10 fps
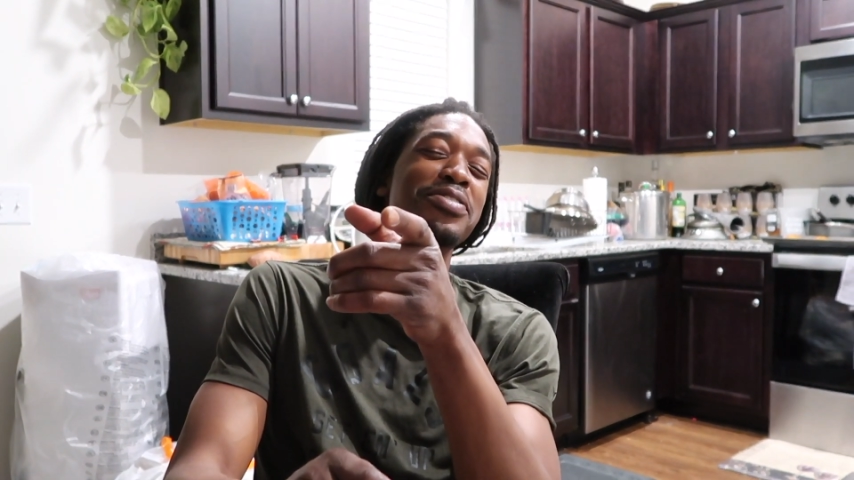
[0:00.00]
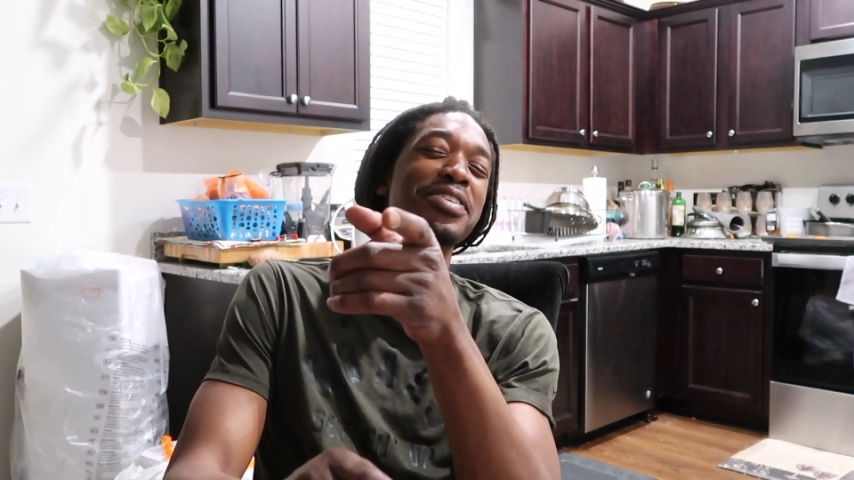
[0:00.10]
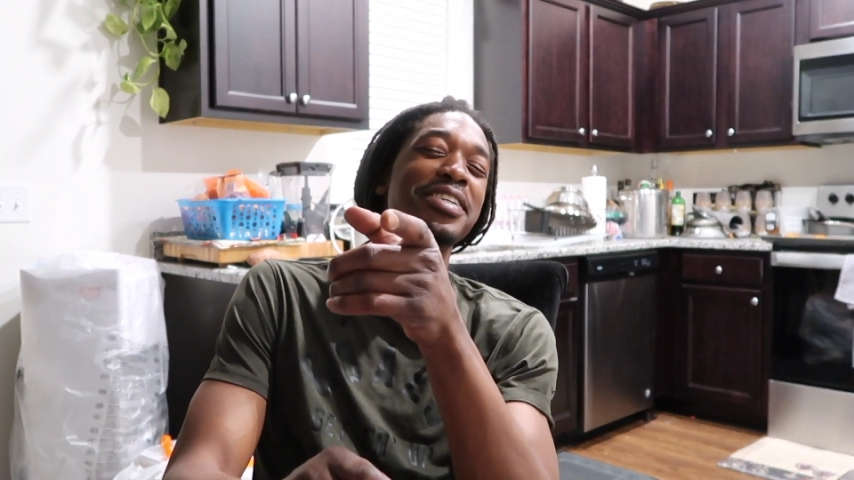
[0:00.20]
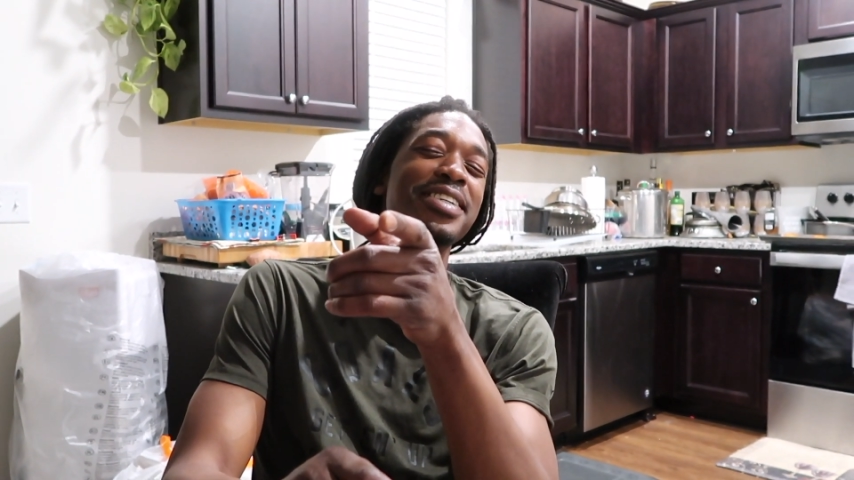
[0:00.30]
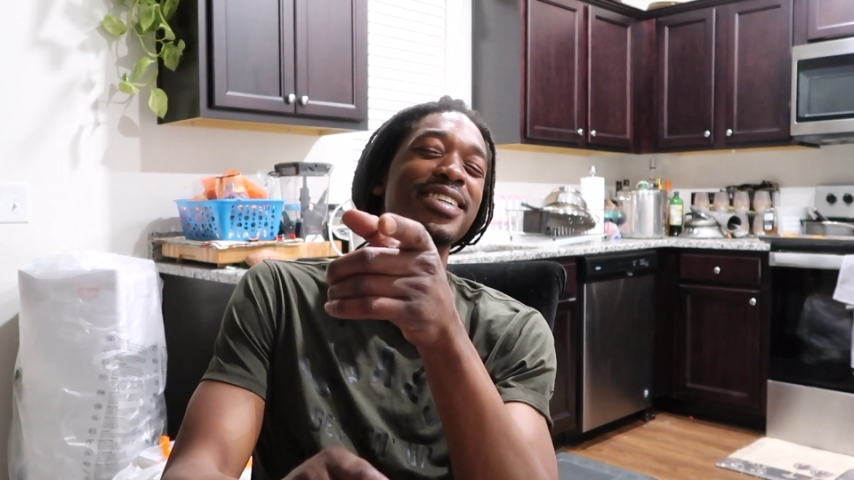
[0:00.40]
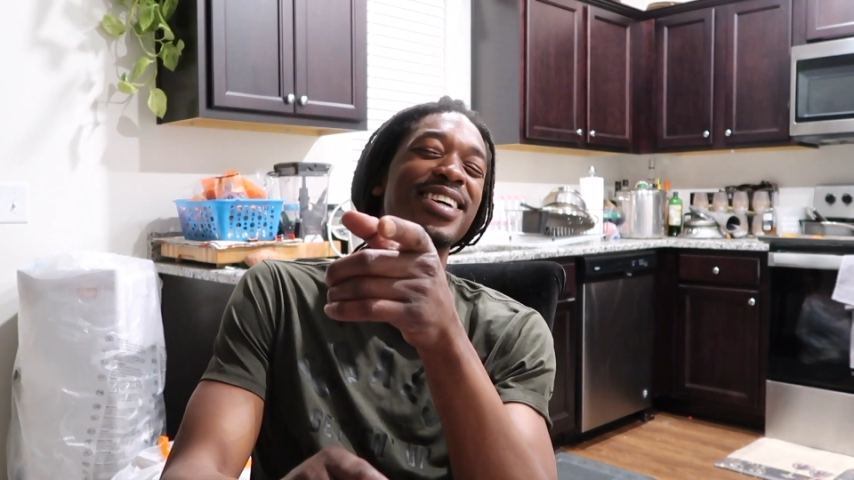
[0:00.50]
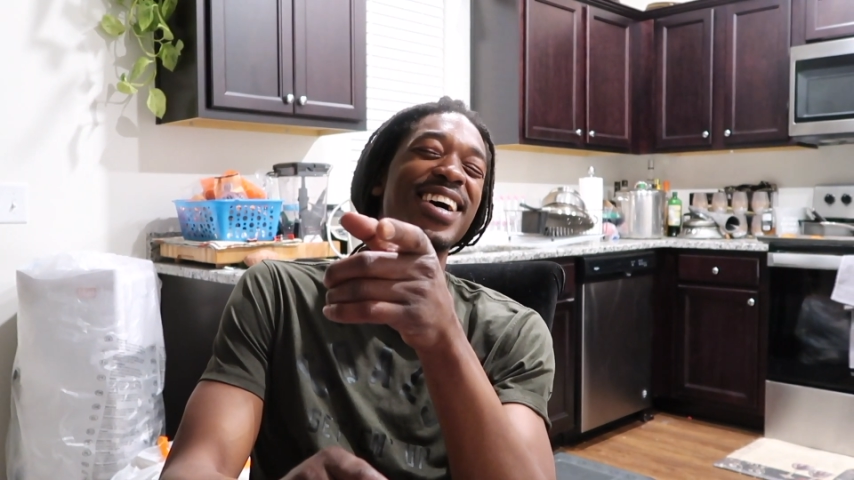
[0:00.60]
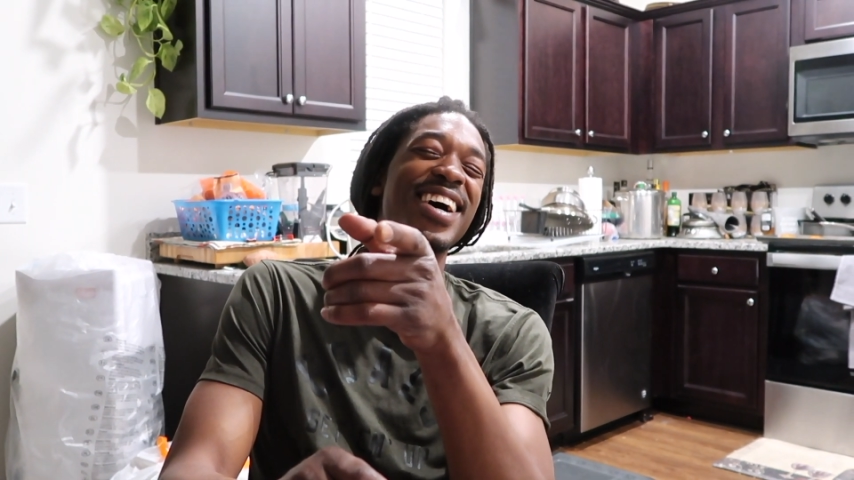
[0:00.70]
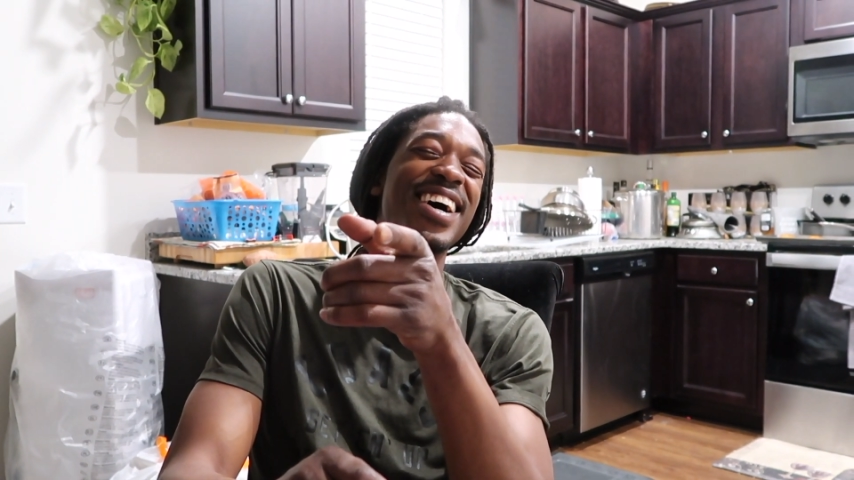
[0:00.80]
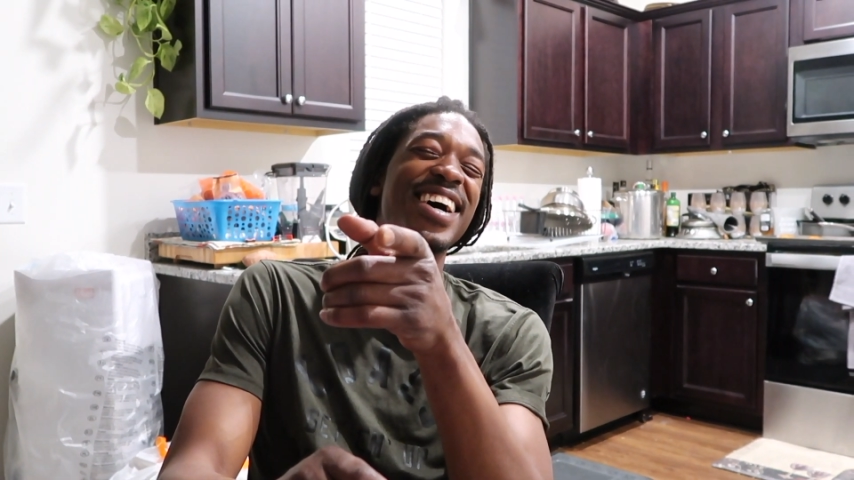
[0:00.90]
Uh-oh. Uh,
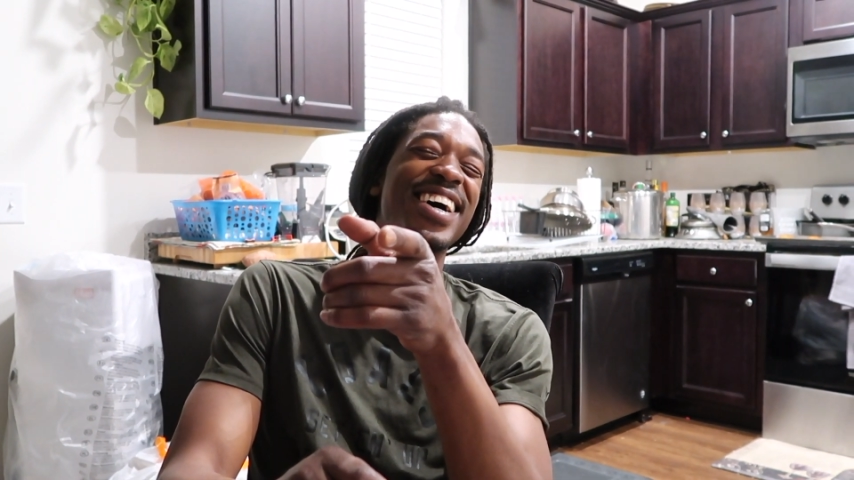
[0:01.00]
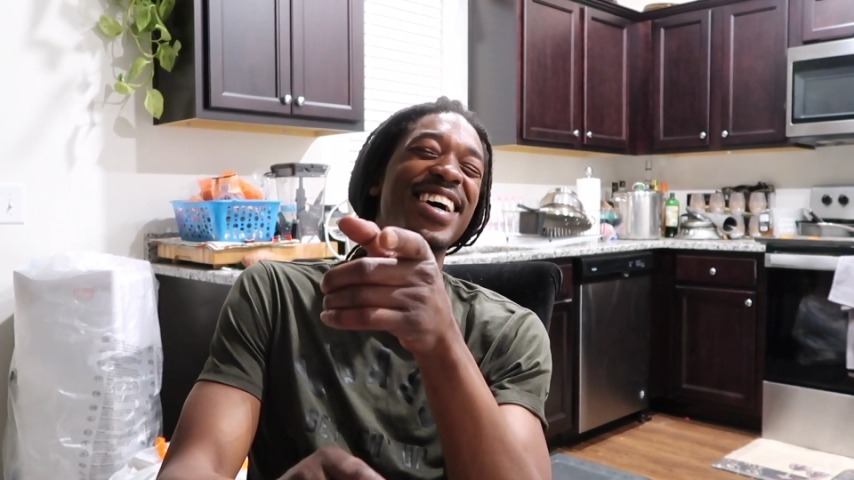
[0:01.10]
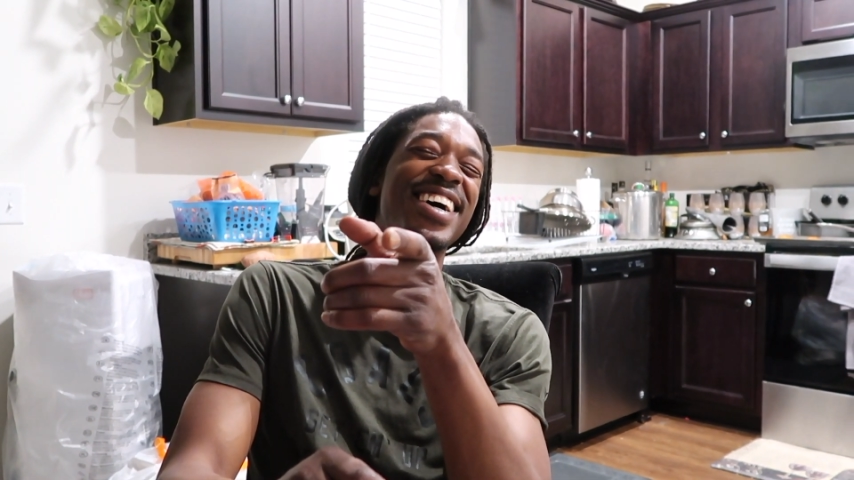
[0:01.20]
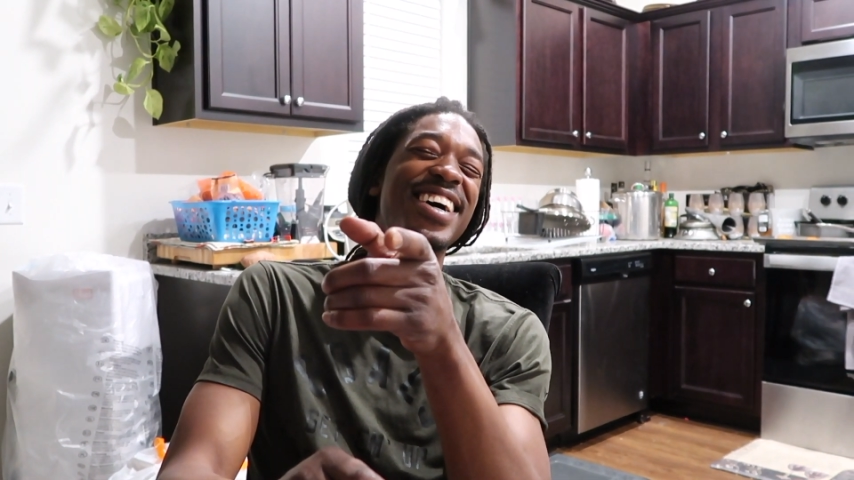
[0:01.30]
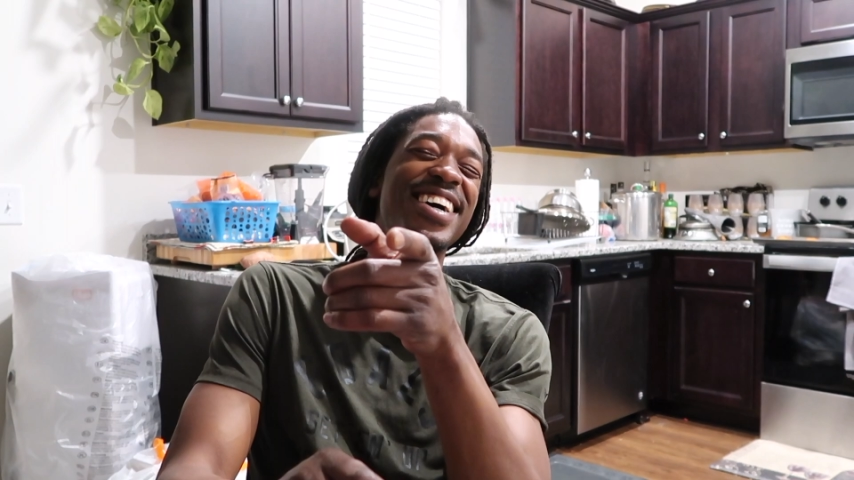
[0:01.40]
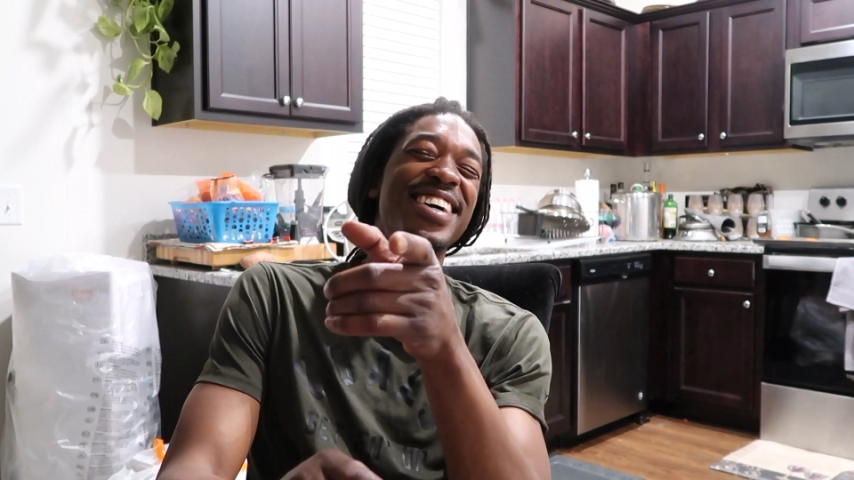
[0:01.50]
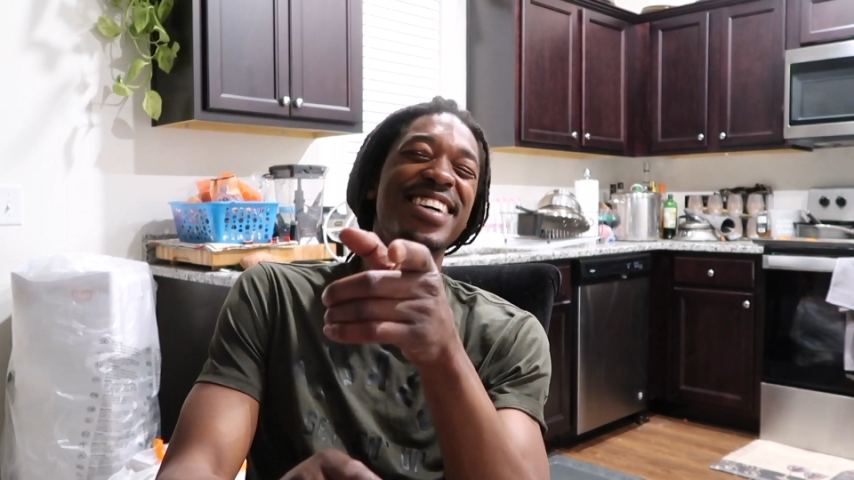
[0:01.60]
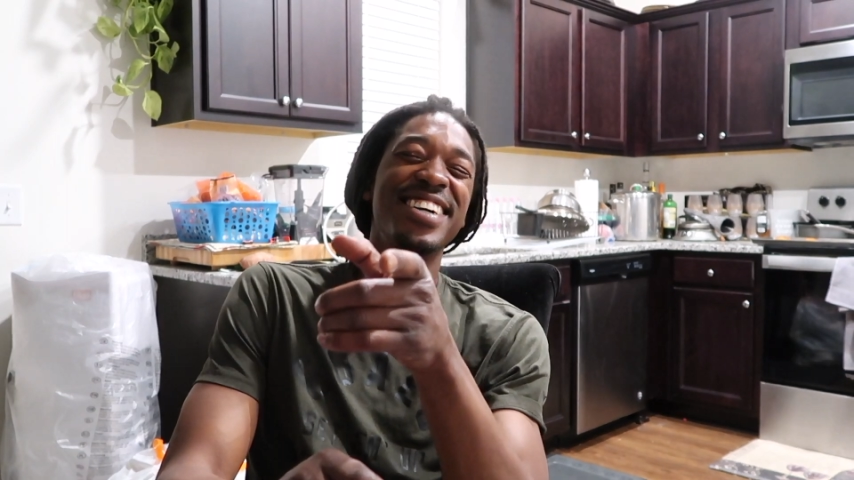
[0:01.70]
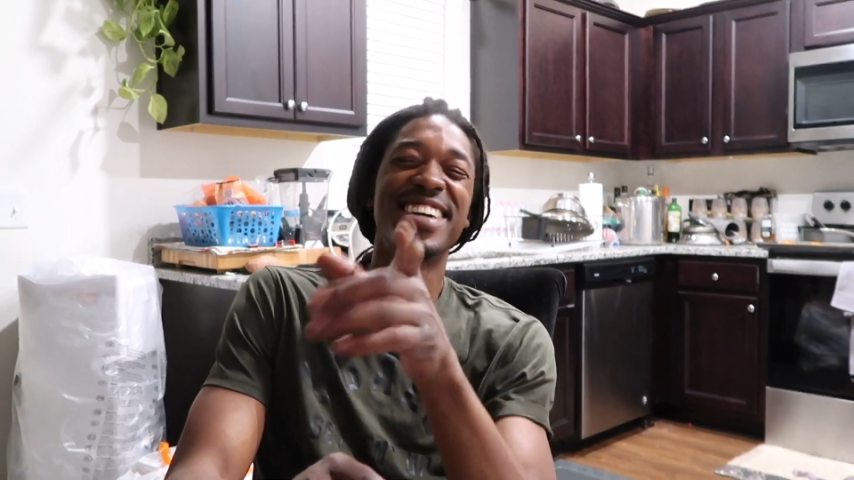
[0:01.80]
ah.